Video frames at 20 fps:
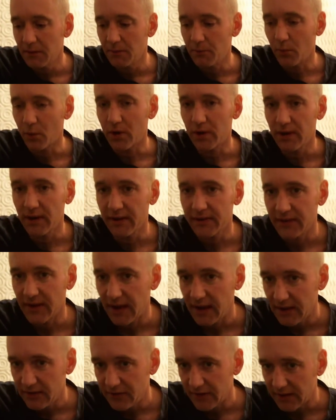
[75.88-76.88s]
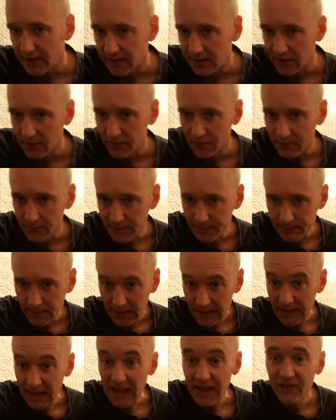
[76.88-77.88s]
More or less aging the instrument,
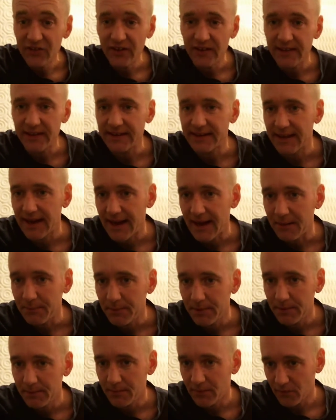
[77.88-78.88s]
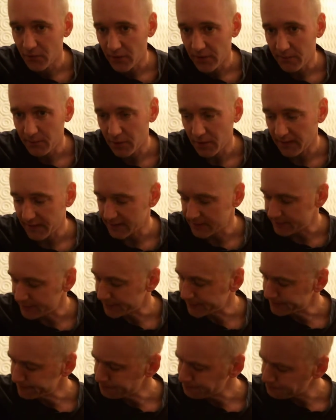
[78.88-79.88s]
aging the top before they put on the
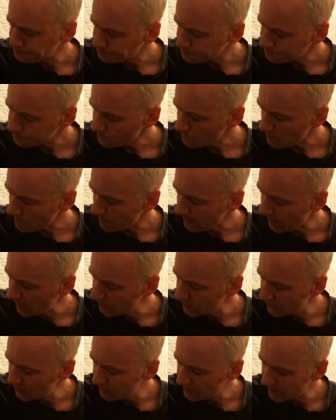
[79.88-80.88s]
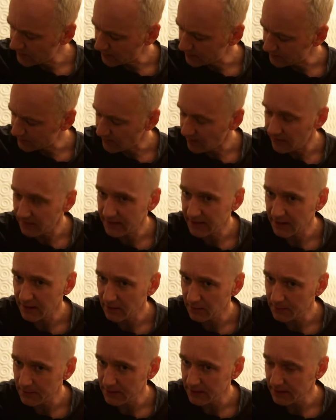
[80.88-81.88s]
guitar. So you've got solid
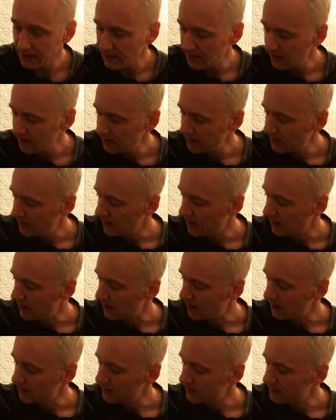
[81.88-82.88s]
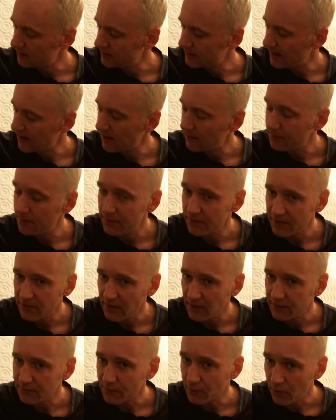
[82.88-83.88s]
Englemann top,
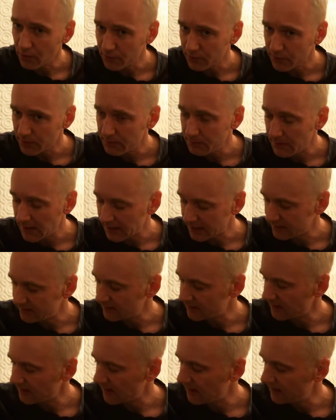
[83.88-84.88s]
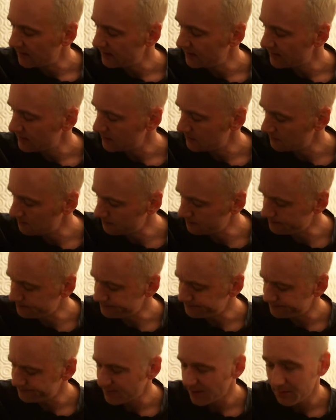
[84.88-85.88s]
solid rosewood back and sides,
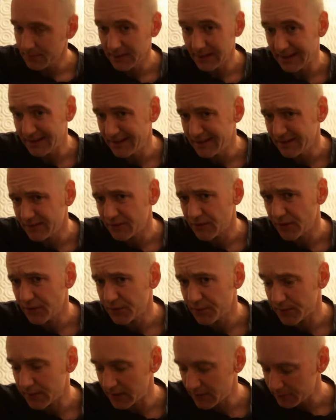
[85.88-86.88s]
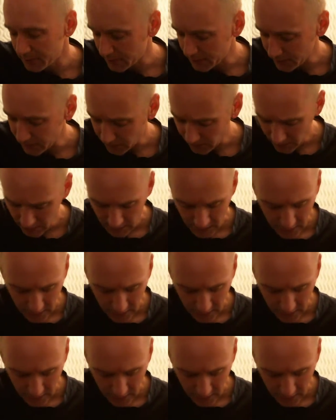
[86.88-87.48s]
probably Indian rosewood I suppose.